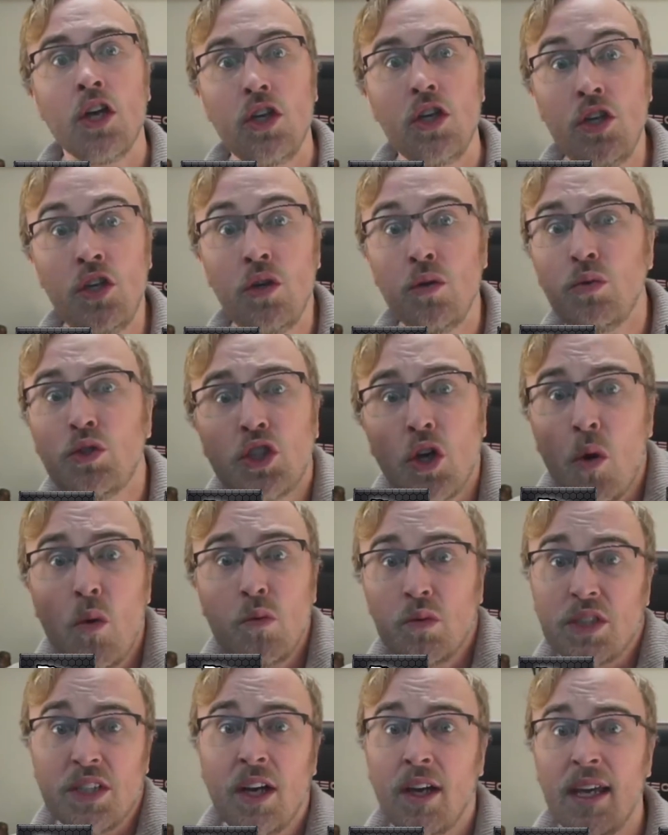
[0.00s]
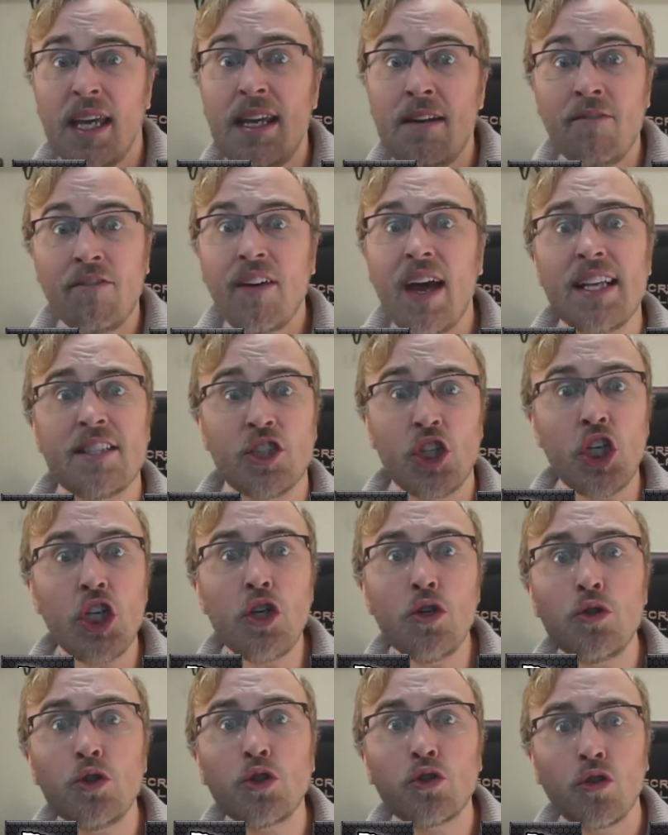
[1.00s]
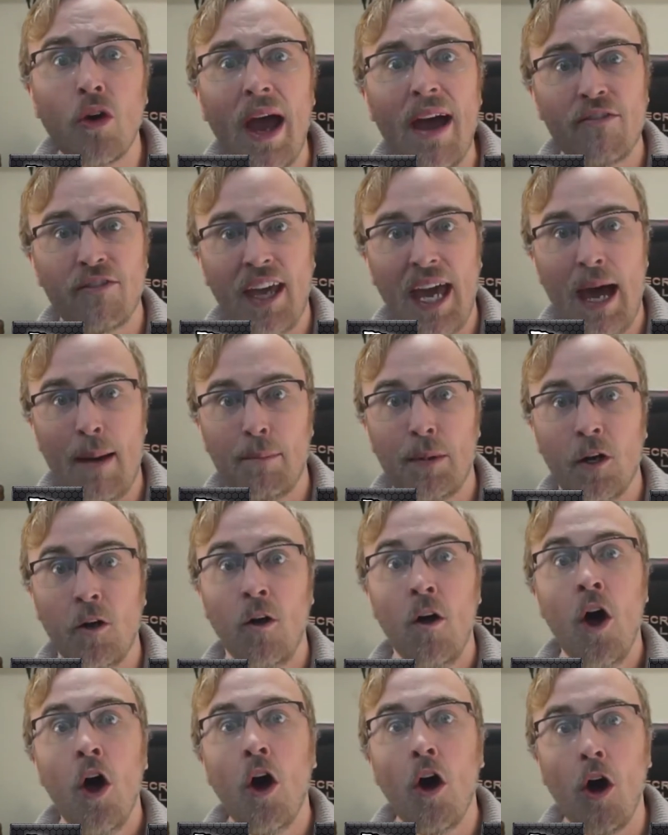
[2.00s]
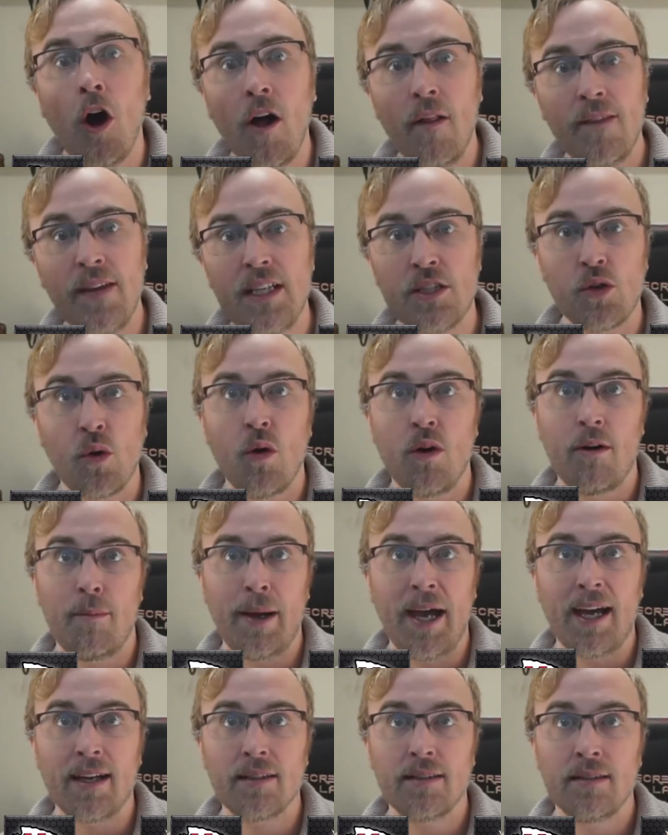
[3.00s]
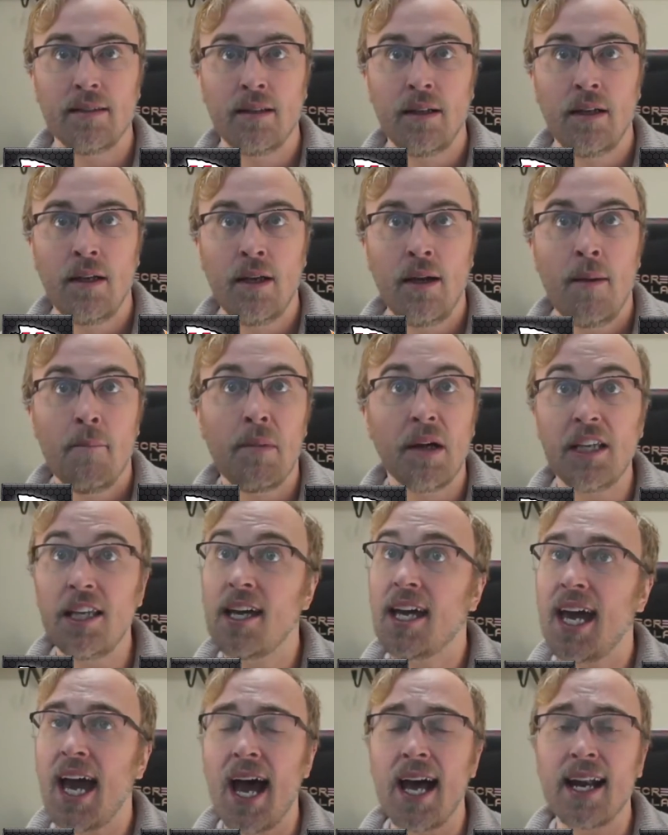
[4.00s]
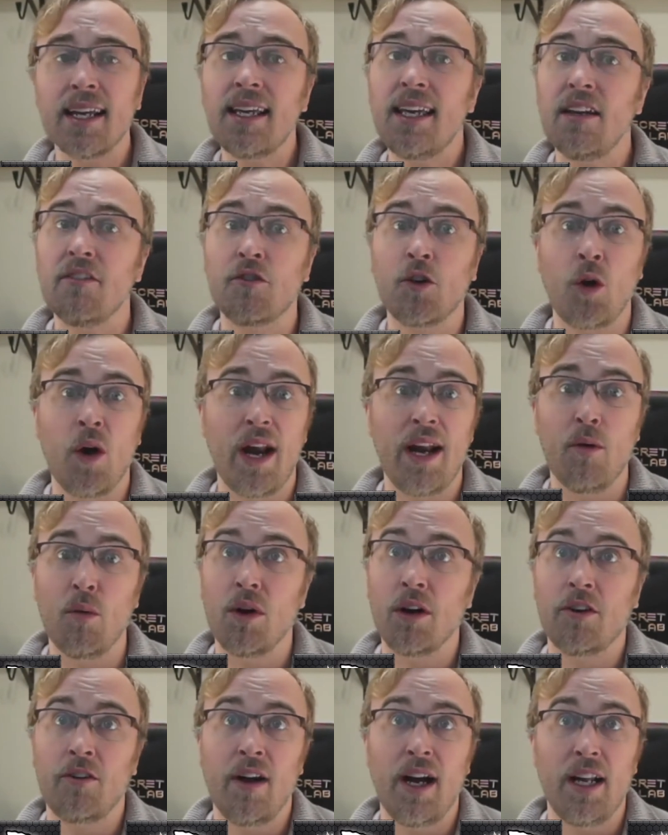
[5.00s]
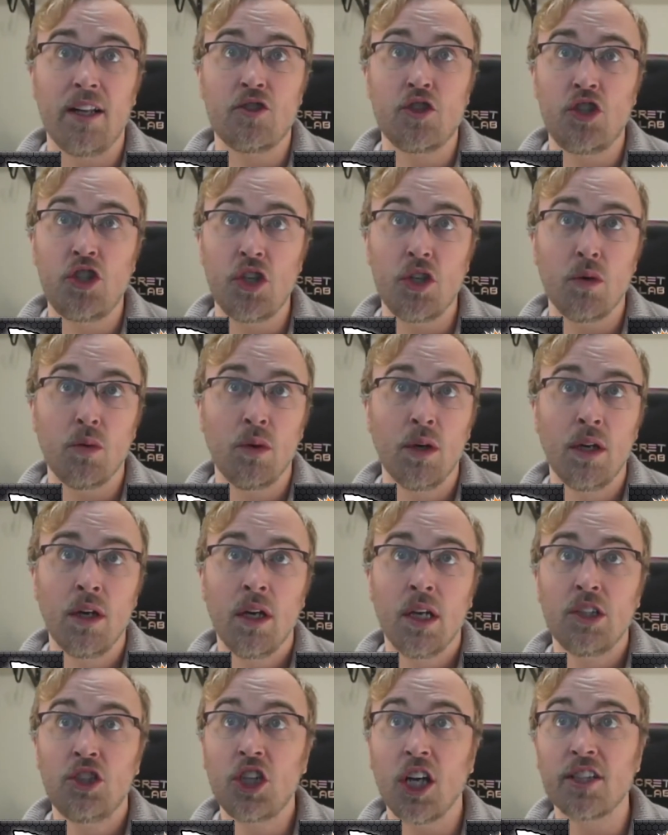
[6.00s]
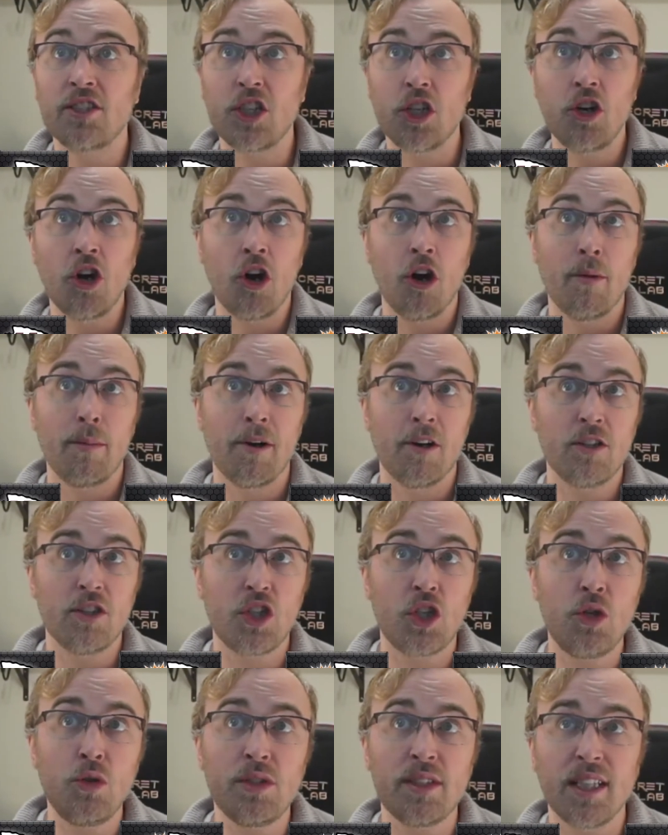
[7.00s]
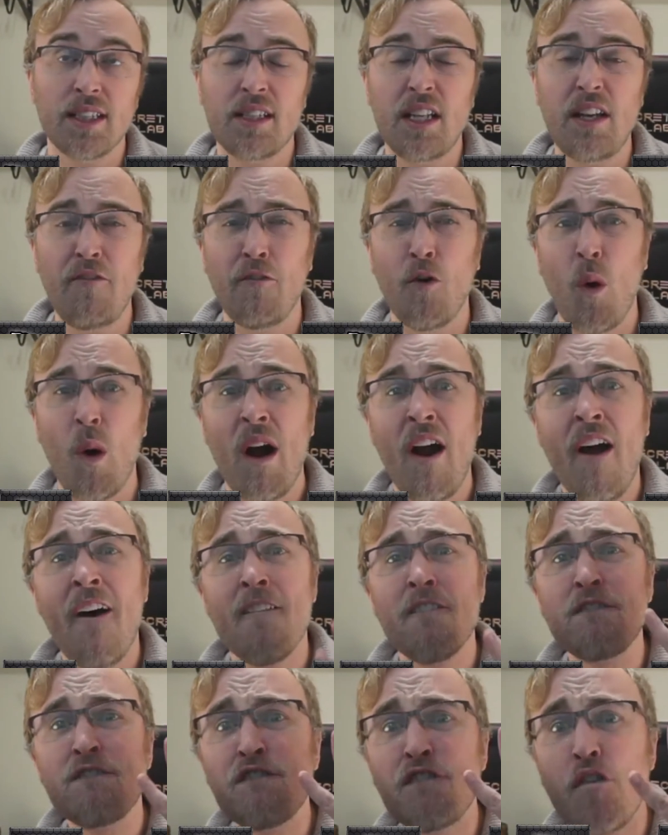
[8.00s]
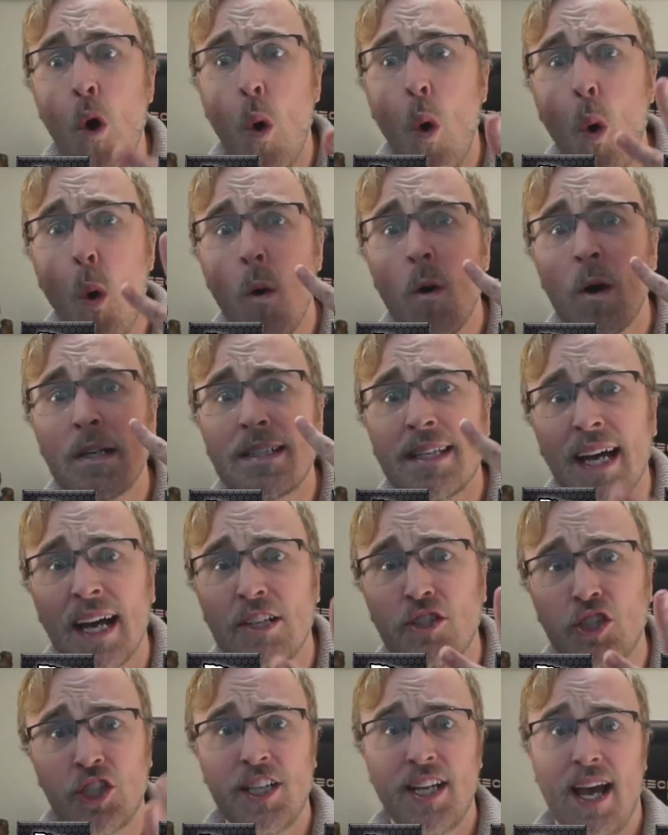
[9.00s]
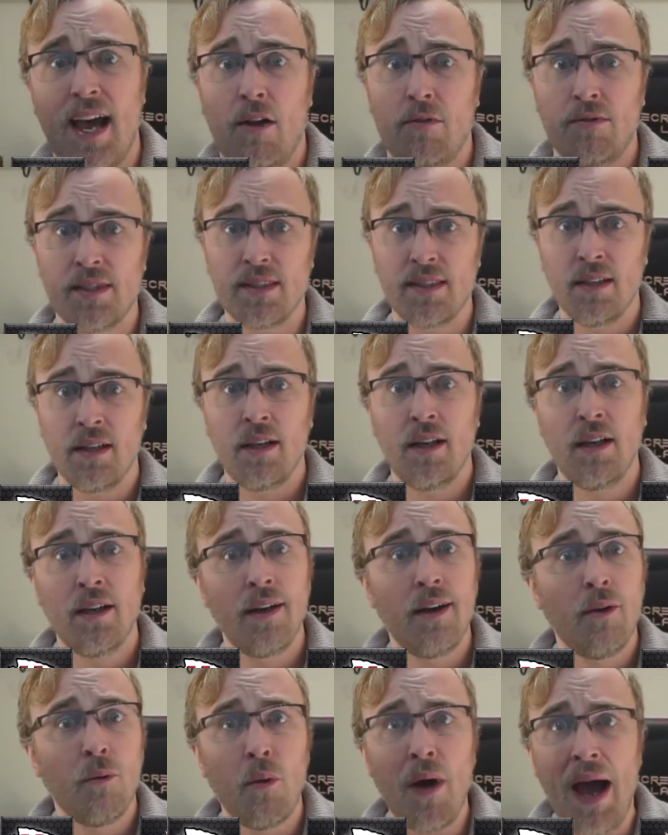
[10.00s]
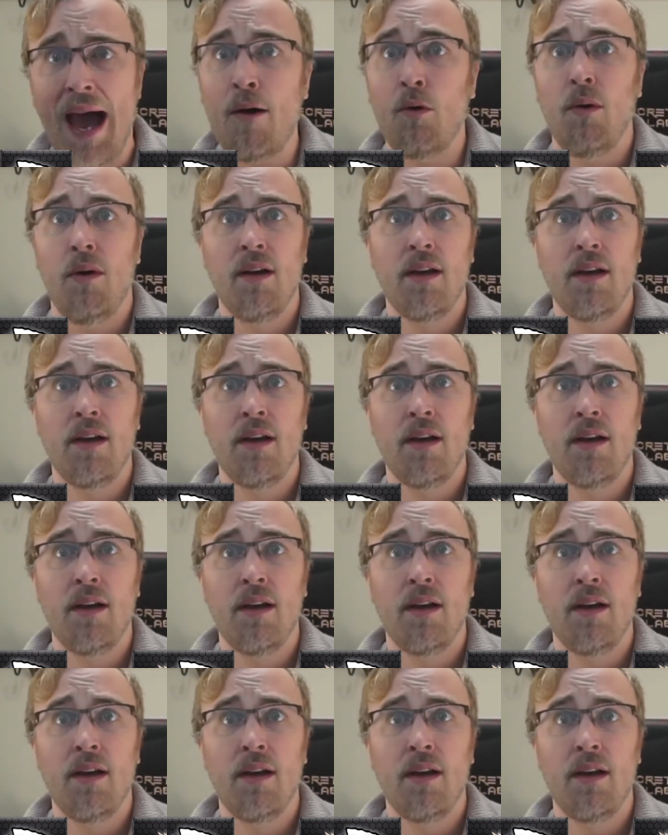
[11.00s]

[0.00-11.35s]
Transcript: you don't invest huge draft capital on these quarterbacks. But you got to give credit where credit's due. Justin Herbert, 264, 4 touchdowns. Wow.